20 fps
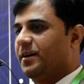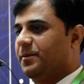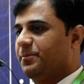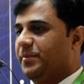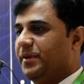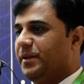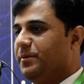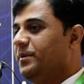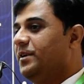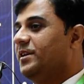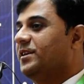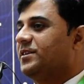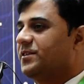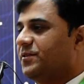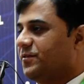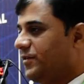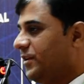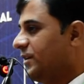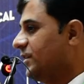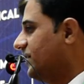Premier's
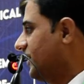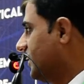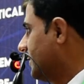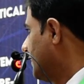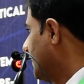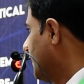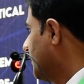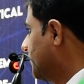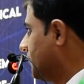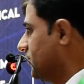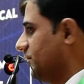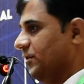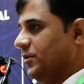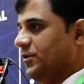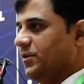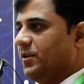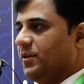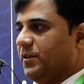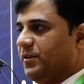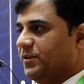fund was also
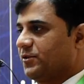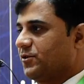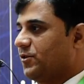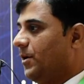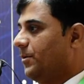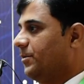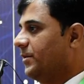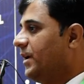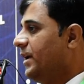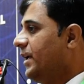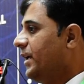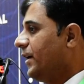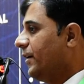stopped.